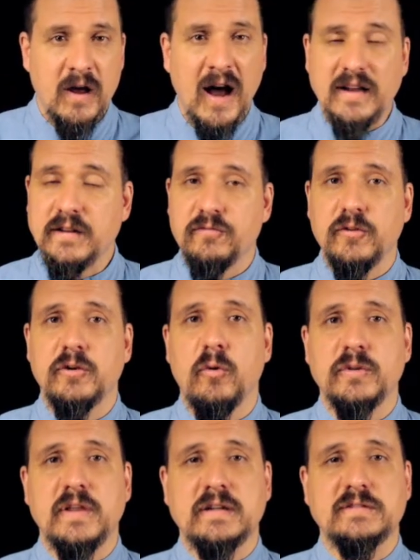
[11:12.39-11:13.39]
I definitely know
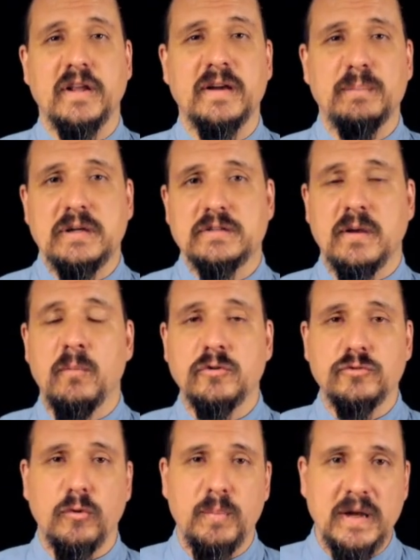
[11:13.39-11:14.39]
what that's like because I'm
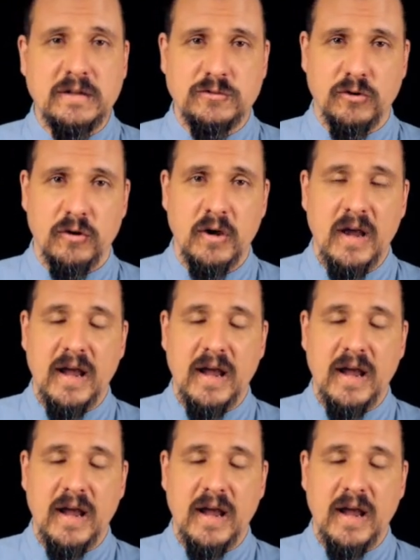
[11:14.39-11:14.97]
also a painter